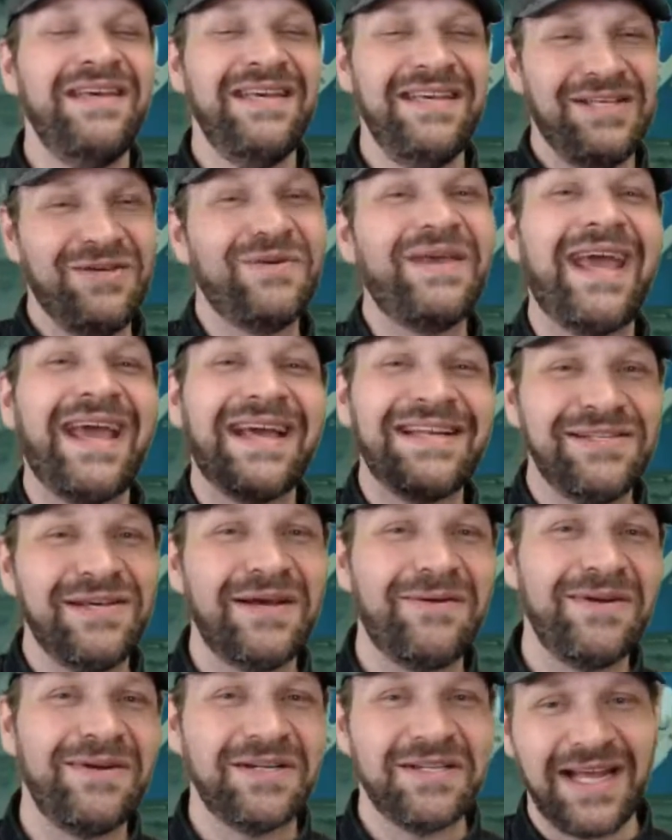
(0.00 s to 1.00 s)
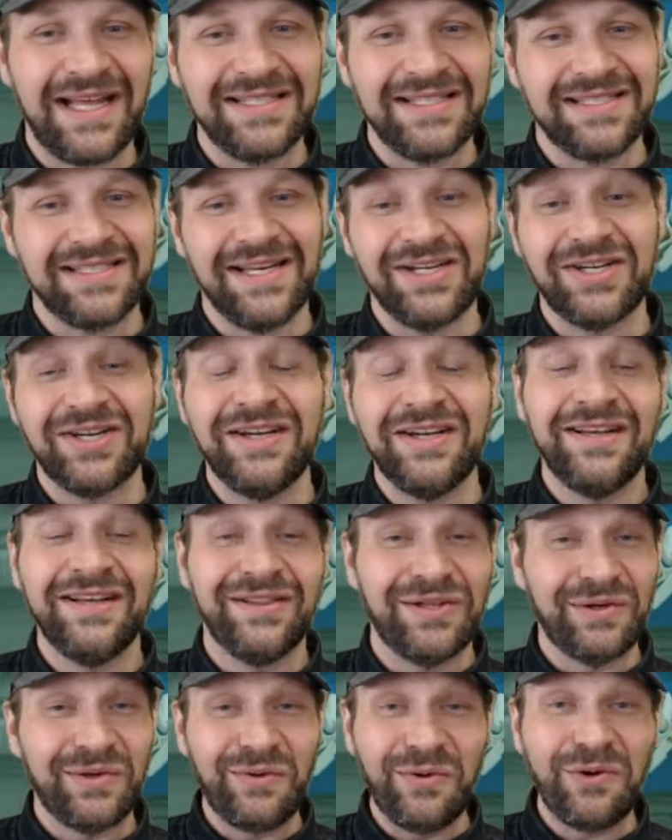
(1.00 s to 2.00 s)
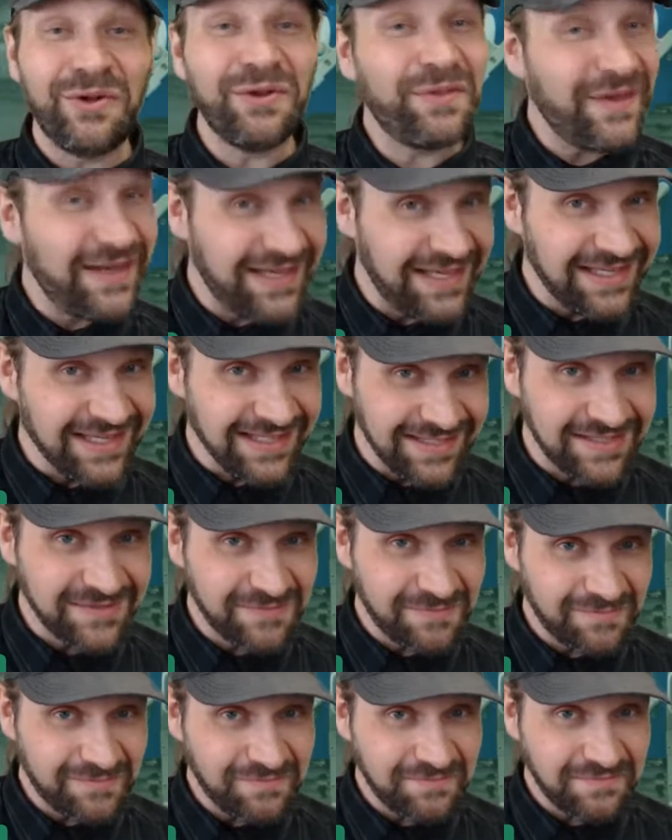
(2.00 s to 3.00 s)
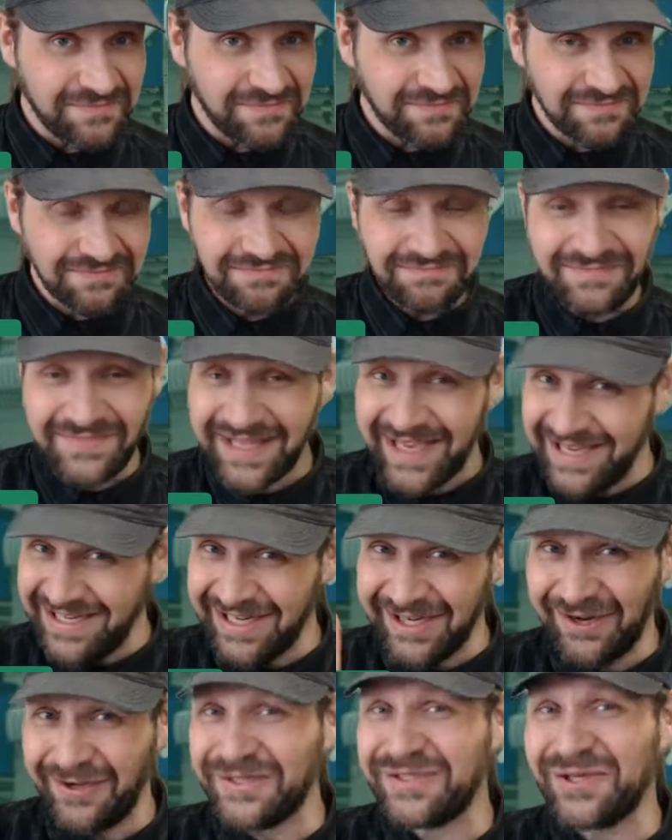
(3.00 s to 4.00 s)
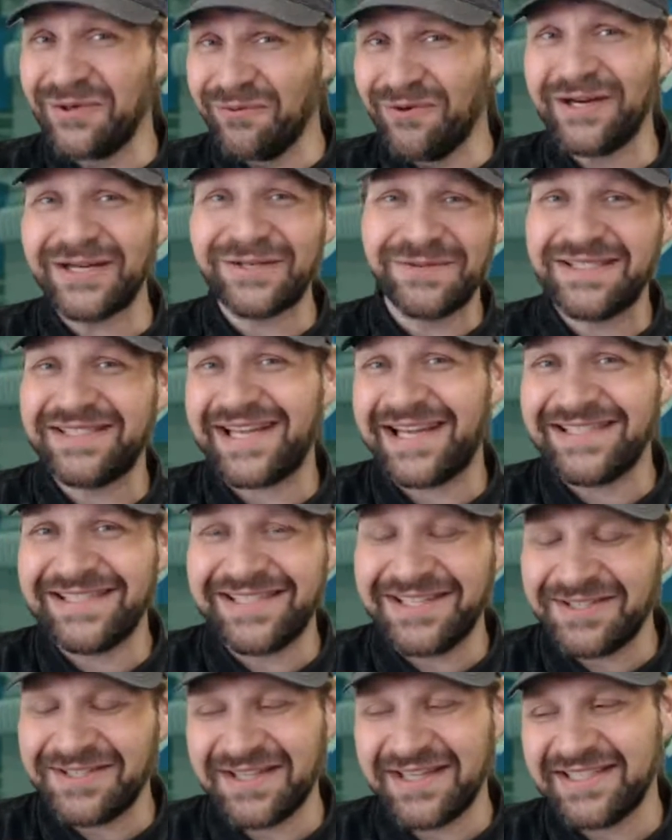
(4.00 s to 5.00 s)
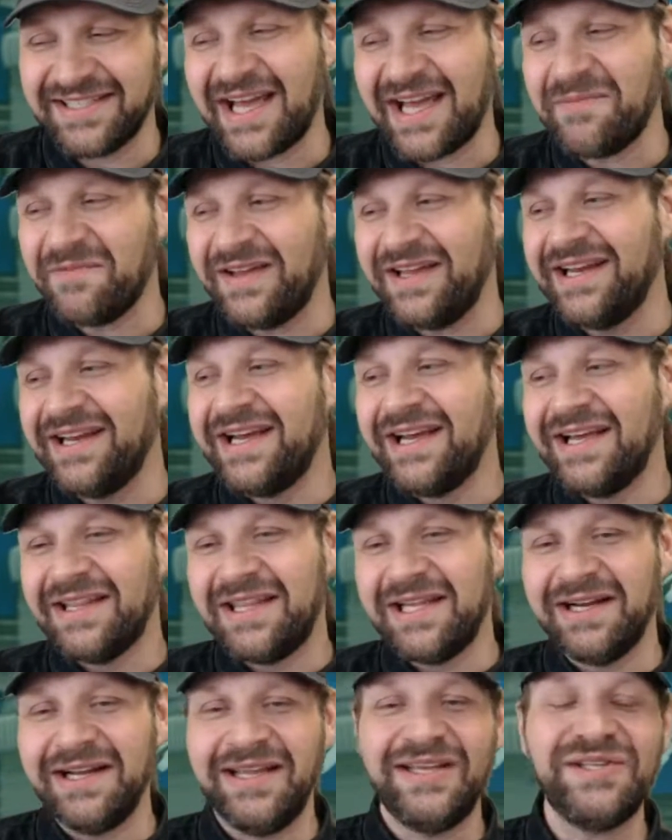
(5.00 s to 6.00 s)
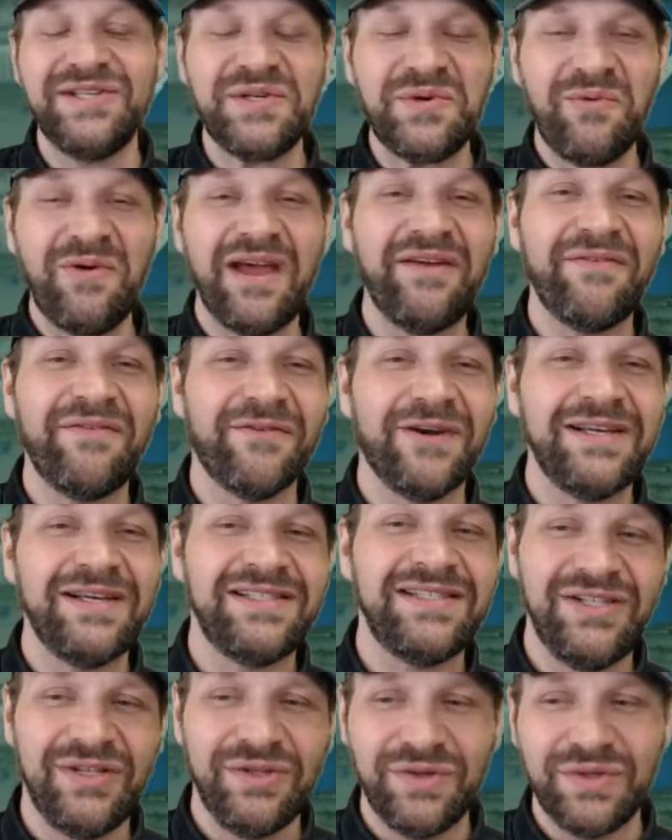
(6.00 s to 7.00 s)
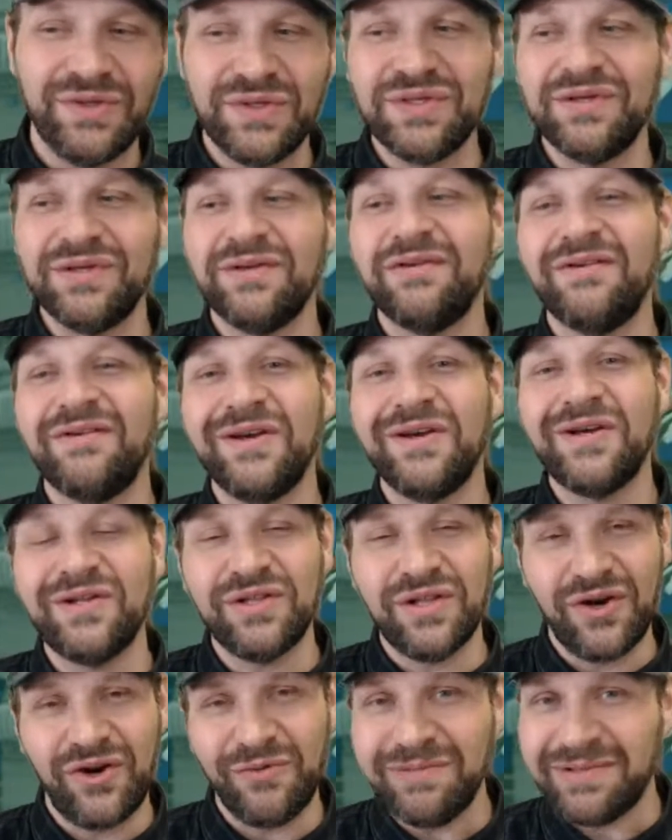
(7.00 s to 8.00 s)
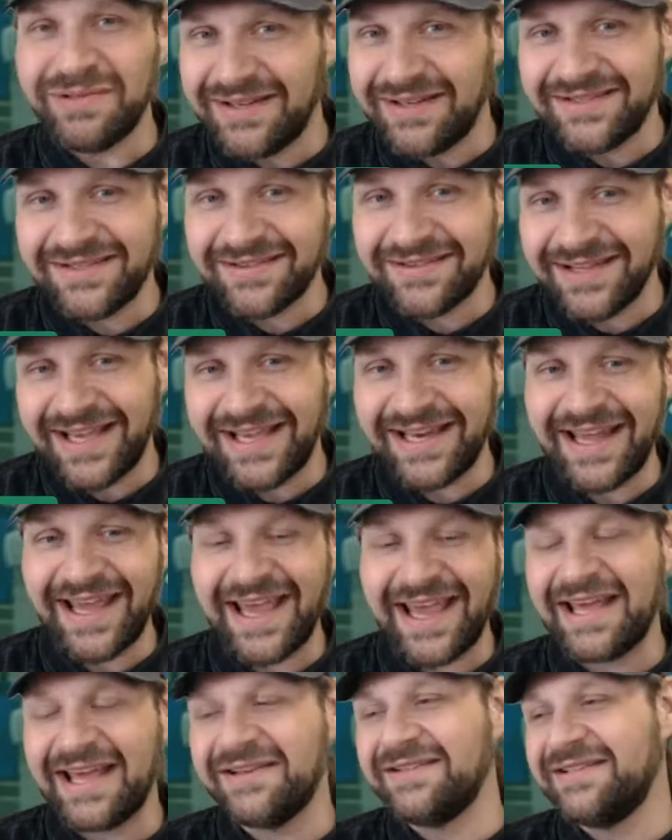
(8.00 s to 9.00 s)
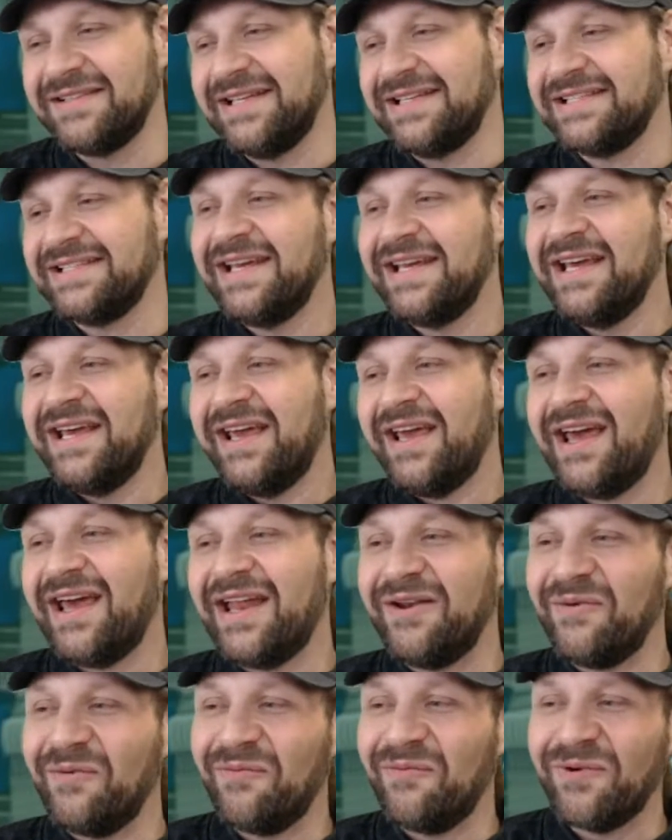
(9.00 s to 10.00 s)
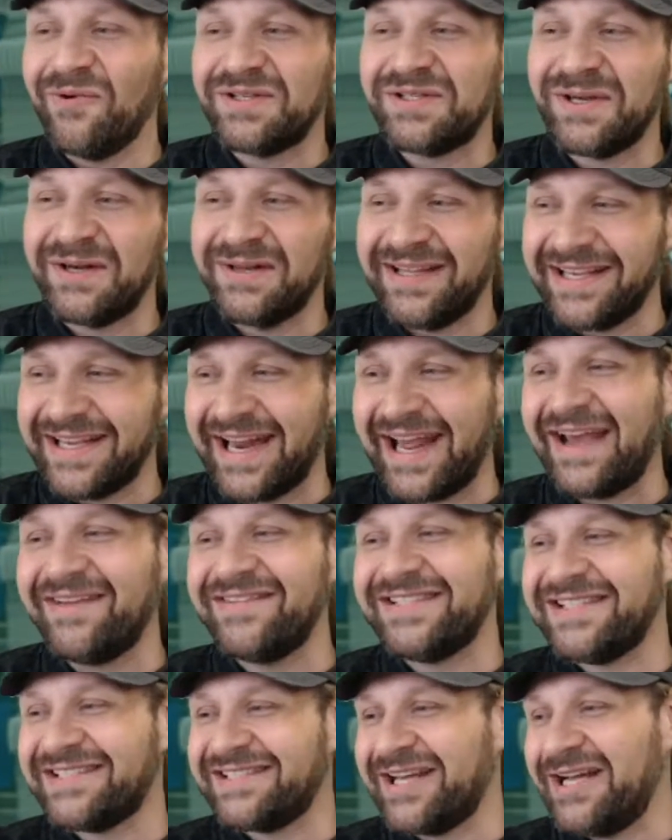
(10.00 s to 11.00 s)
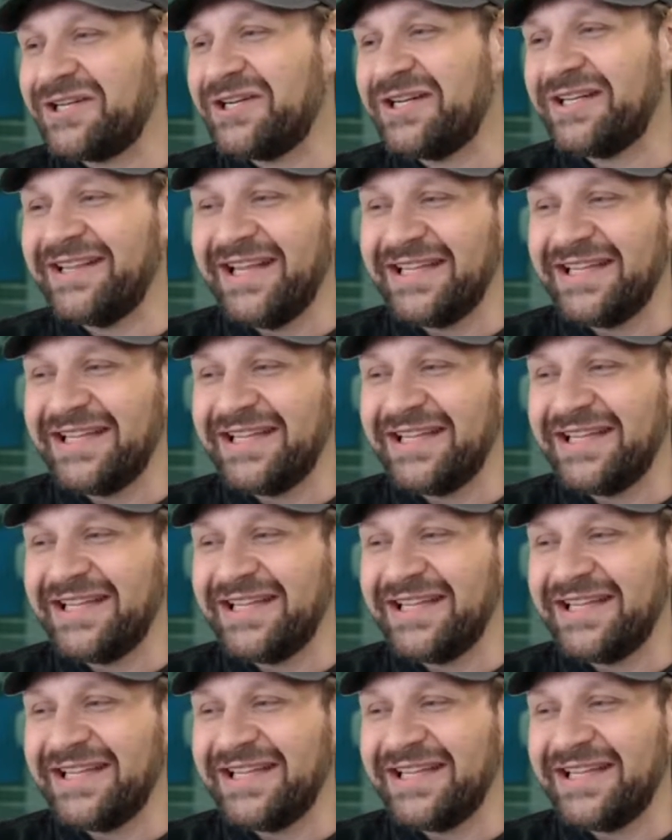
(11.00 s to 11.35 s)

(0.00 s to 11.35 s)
You can do that with your satin stitch. The cool thing is, and it also works with satin stitches on top of it, there is a way for us to use global underlay to handle this. And we're certainly going to have this discussion.